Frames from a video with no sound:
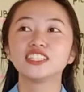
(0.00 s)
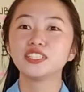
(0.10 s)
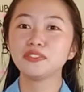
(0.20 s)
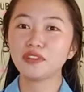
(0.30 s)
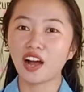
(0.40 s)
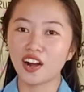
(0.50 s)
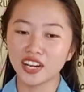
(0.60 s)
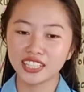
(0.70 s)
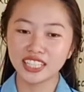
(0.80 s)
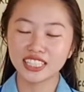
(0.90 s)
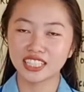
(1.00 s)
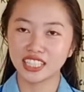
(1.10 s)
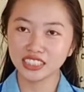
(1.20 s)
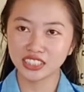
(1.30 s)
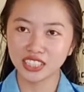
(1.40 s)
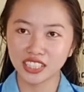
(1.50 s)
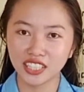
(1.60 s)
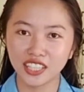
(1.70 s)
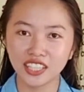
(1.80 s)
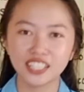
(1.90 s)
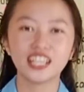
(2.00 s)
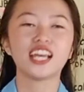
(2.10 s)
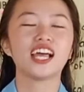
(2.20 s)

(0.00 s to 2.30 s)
to our discussion.